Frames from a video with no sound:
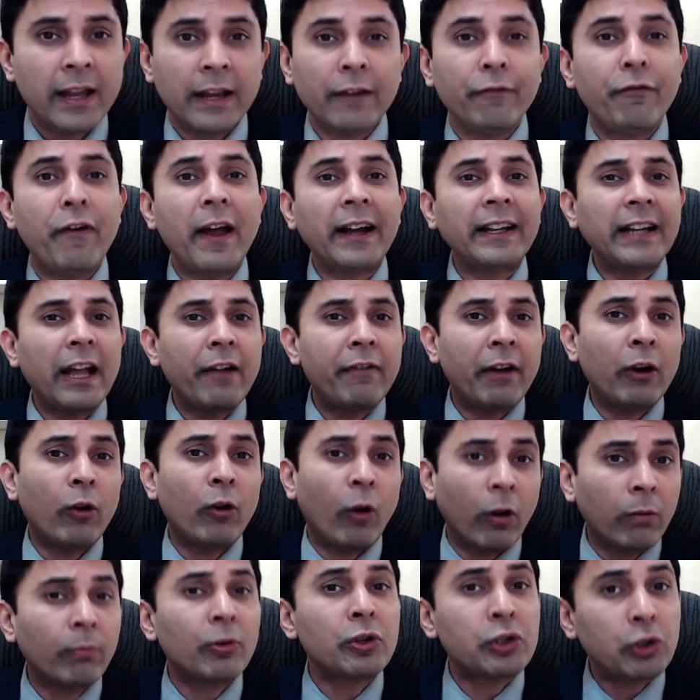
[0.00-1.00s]
In fact, I've read
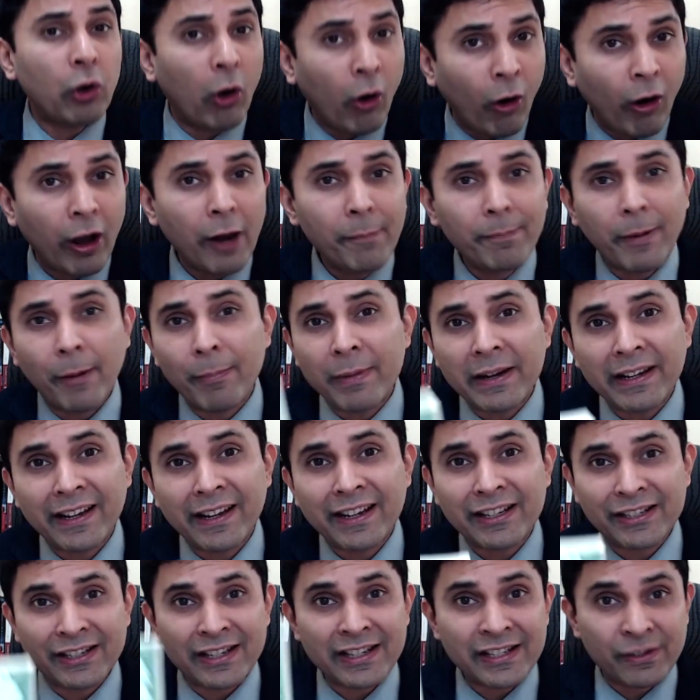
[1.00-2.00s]
almost all
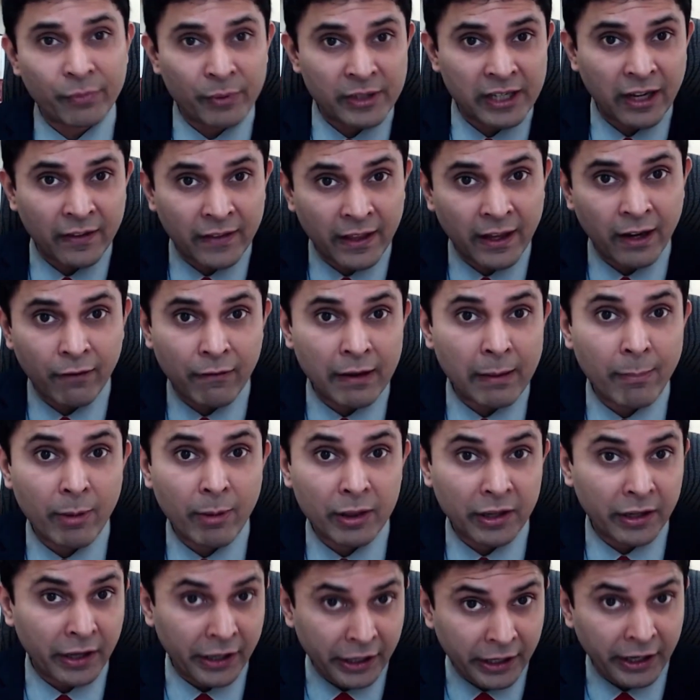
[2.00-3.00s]
publications which are there available
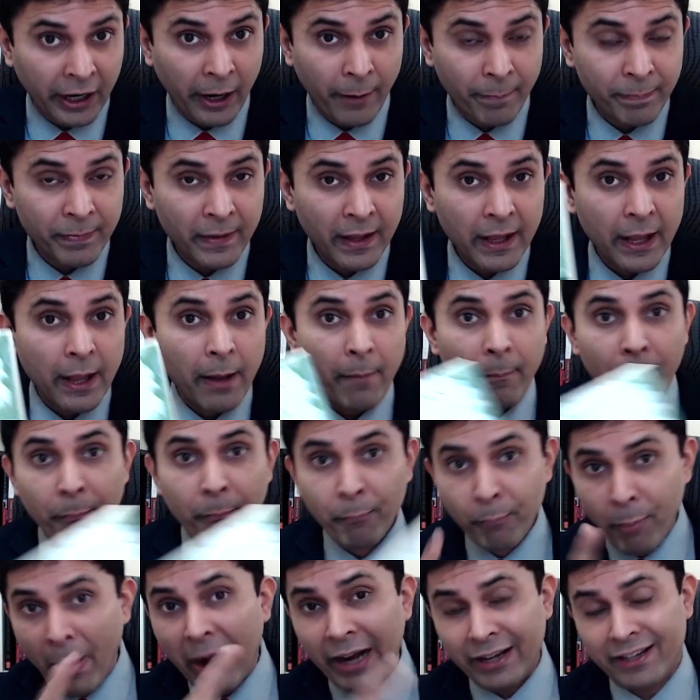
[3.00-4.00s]
in India.
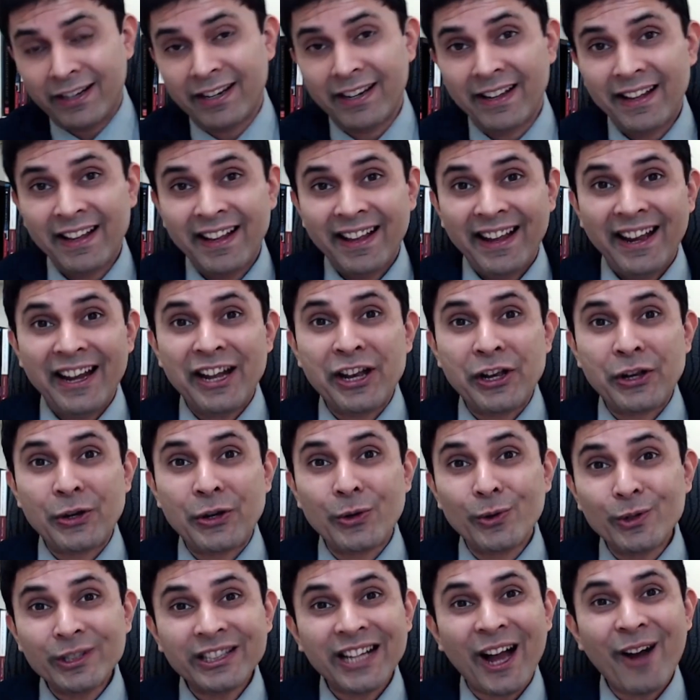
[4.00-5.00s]
But in
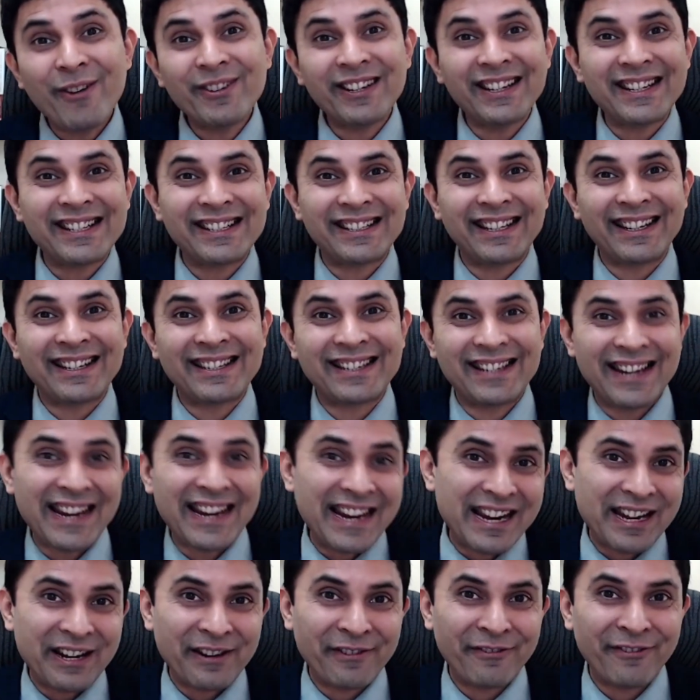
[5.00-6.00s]

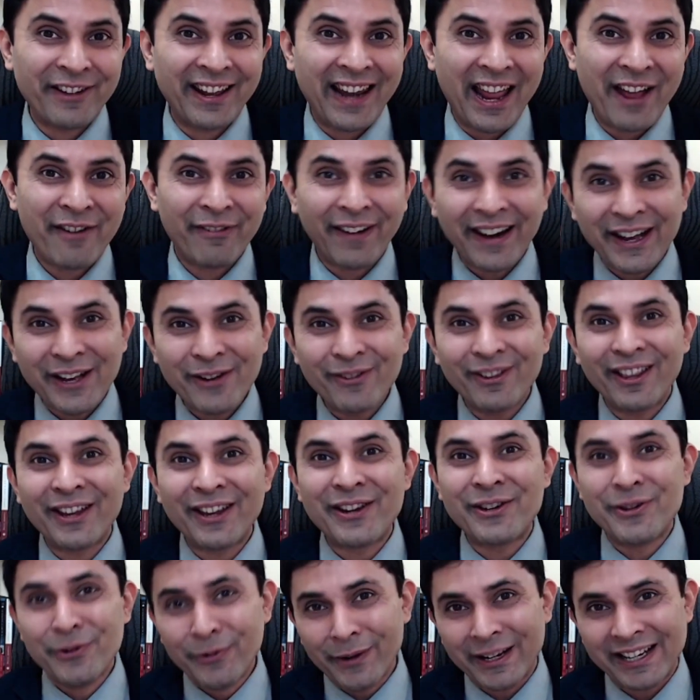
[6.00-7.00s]
2016, when I went to the
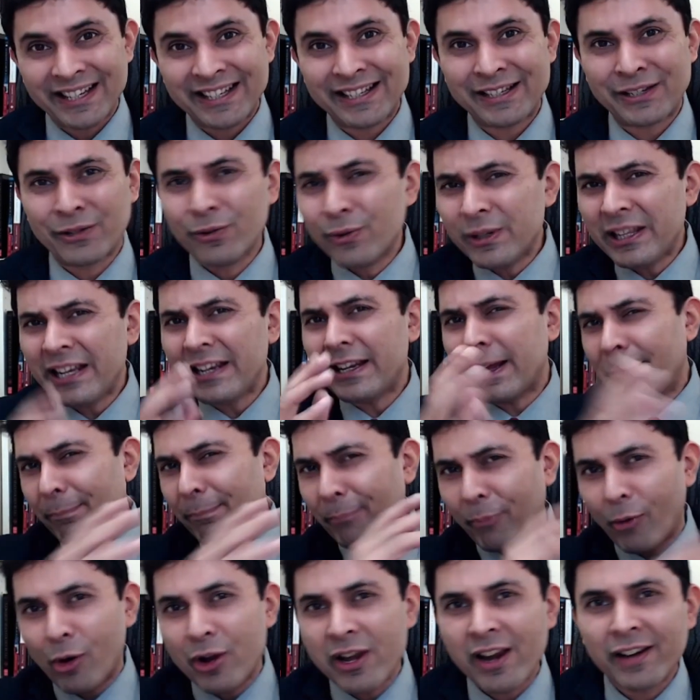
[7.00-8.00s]
US to the
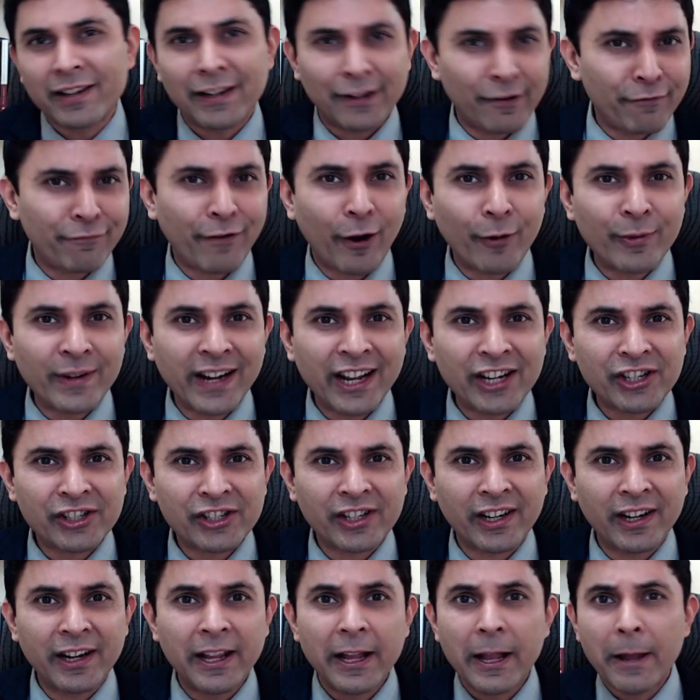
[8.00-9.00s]
Napoleon Hill
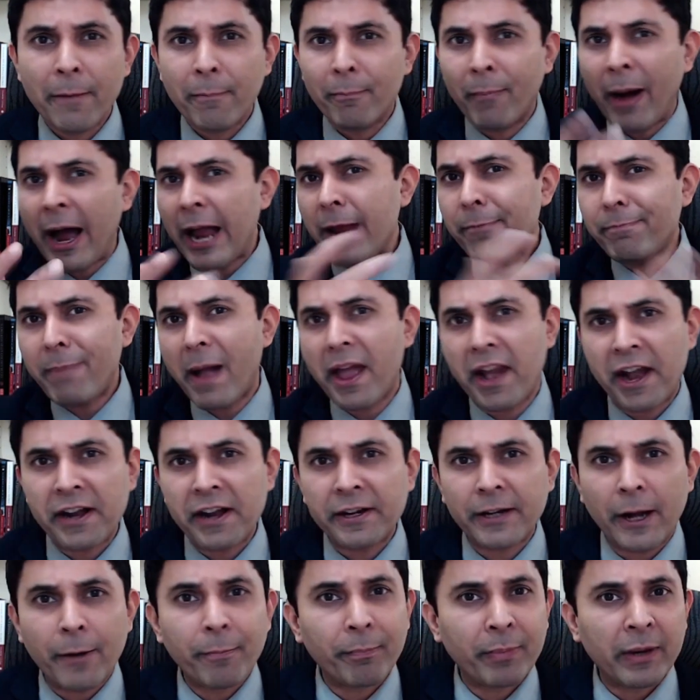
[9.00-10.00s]
Foundation, my parent
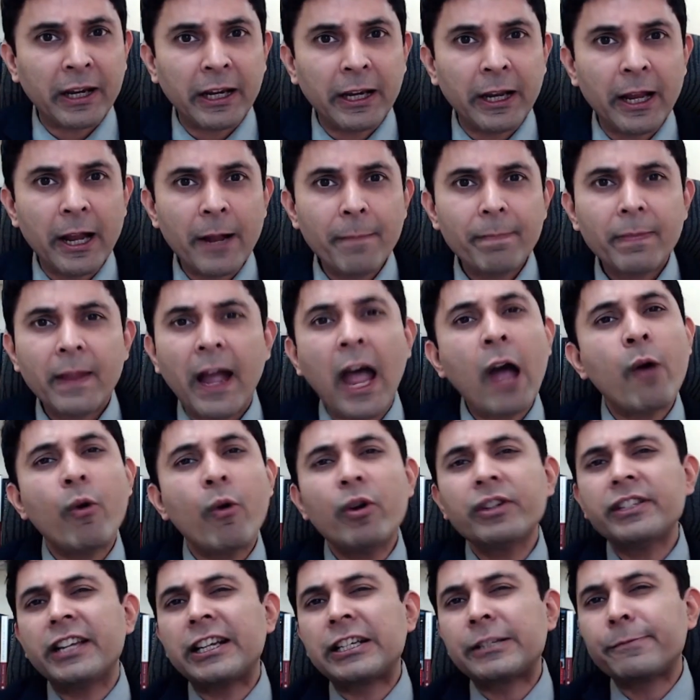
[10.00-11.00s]
company, I
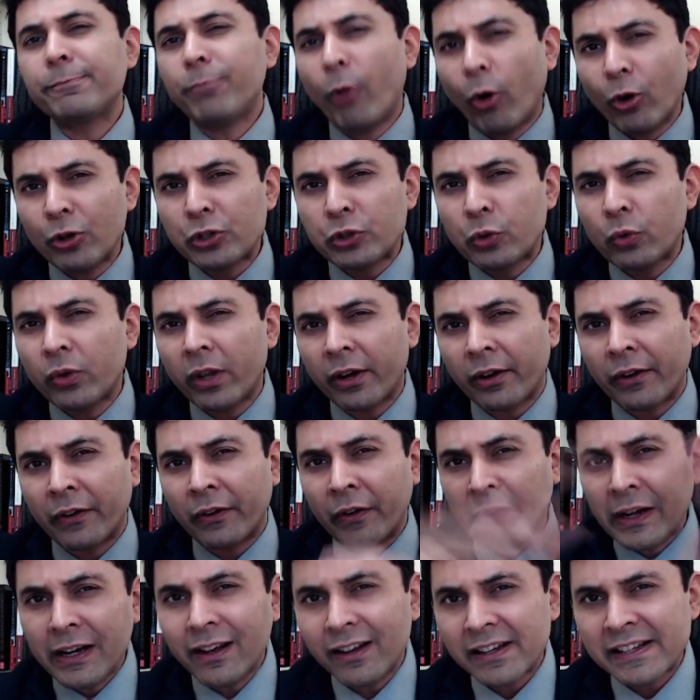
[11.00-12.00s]
was exposed to the
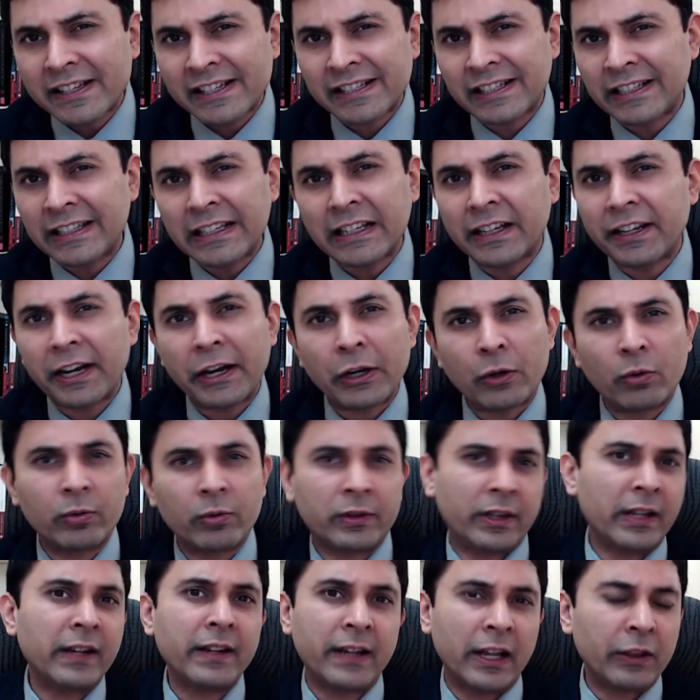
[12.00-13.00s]
real secret to
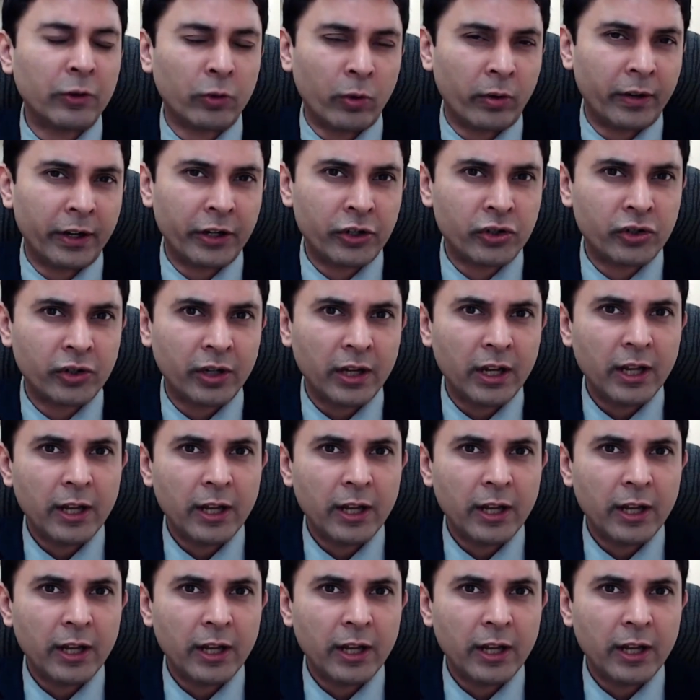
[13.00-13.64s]
Think and Grow Rich.